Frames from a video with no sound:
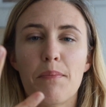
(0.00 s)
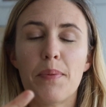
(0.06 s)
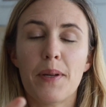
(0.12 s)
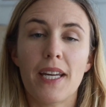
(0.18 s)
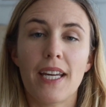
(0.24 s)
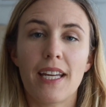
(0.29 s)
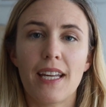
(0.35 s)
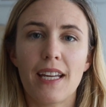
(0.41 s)

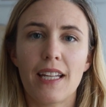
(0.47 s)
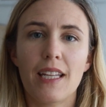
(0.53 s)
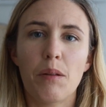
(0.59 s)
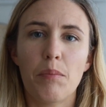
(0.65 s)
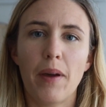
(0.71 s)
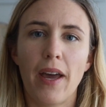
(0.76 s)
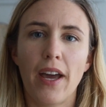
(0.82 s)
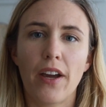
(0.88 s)
big in
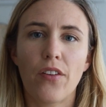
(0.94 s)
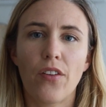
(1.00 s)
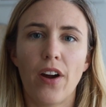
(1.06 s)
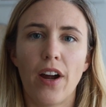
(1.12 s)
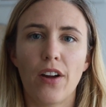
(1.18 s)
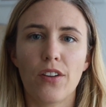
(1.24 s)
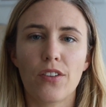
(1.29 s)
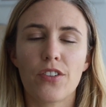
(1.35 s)
the
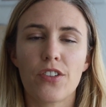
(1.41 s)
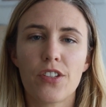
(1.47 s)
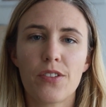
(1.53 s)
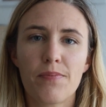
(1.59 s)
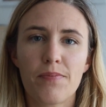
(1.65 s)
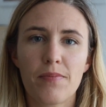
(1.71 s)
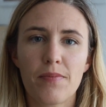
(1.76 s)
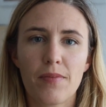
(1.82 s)
background.
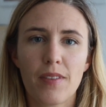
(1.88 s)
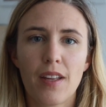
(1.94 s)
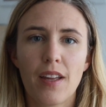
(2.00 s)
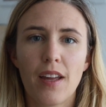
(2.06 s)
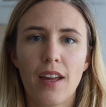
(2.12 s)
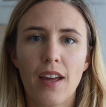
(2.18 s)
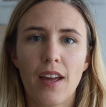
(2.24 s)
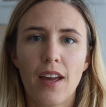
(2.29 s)

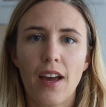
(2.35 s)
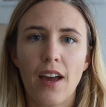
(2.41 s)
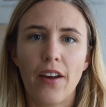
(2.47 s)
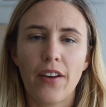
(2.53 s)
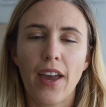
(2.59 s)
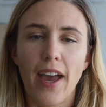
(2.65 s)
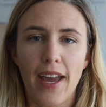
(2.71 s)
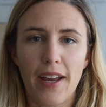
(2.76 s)

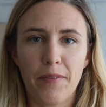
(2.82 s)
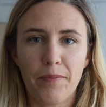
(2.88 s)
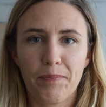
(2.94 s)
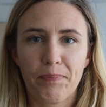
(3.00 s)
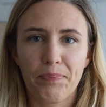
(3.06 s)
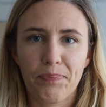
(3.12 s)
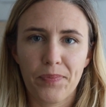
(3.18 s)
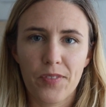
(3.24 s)
Okay,
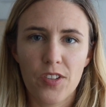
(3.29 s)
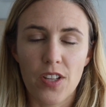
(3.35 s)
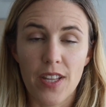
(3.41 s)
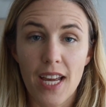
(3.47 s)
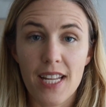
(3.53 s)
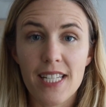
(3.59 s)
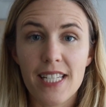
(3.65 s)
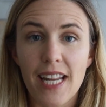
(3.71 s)
so
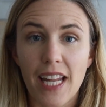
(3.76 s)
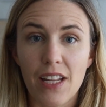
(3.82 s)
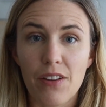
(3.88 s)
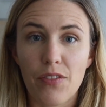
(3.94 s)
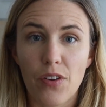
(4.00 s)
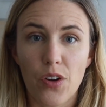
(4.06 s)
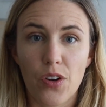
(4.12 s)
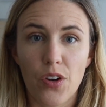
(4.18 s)
that's
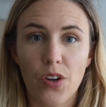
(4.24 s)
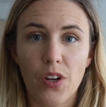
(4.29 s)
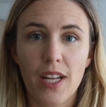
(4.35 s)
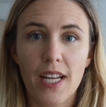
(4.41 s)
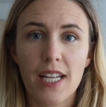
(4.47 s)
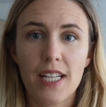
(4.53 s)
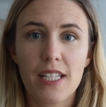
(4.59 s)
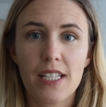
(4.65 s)
telephoto
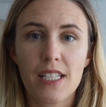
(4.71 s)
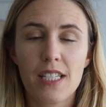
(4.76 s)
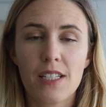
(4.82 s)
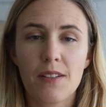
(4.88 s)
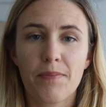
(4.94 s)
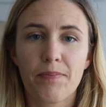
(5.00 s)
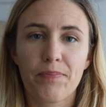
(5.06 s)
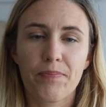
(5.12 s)

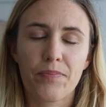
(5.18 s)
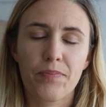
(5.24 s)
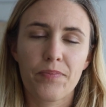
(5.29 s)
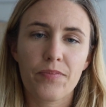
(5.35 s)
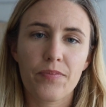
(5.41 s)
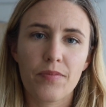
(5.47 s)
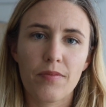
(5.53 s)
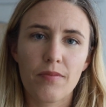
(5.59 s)
lens.
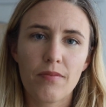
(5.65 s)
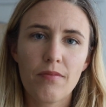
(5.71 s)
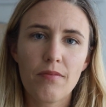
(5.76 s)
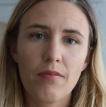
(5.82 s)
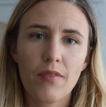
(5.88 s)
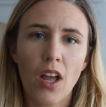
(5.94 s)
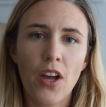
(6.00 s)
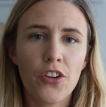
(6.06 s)

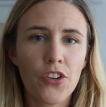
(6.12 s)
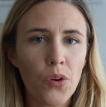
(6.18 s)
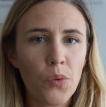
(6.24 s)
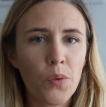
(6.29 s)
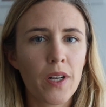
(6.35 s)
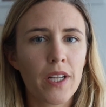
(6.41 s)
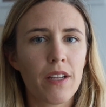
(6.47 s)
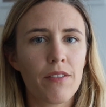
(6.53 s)
I
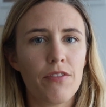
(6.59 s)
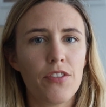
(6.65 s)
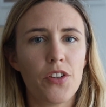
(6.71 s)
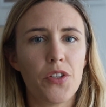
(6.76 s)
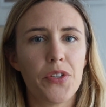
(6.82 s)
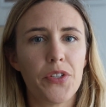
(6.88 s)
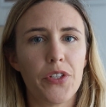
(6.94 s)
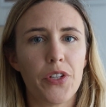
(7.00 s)
don't want to
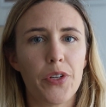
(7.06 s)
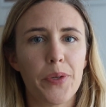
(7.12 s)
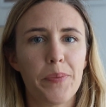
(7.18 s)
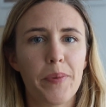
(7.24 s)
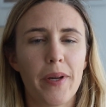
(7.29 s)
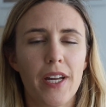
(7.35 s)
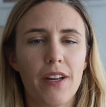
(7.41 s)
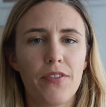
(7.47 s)
confuse you,
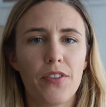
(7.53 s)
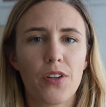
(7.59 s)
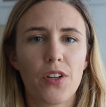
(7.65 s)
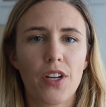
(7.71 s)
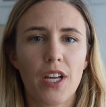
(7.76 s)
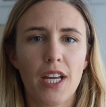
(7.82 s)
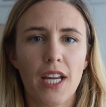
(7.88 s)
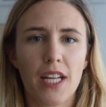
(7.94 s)
but if you're
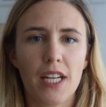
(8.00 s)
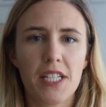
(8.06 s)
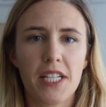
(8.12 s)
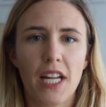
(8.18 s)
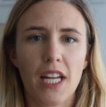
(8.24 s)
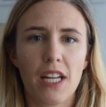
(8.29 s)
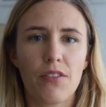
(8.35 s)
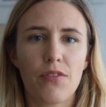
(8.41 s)
looking at a
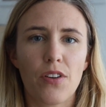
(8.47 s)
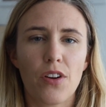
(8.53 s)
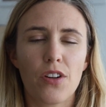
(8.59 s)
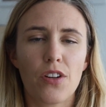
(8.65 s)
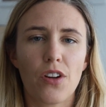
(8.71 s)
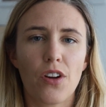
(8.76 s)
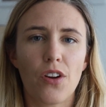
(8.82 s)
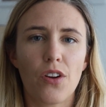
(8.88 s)

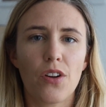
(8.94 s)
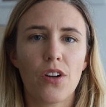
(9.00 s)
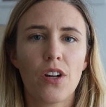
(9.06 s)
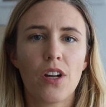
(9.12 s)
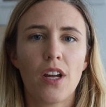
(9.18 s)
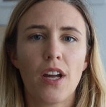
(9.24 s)
telephoto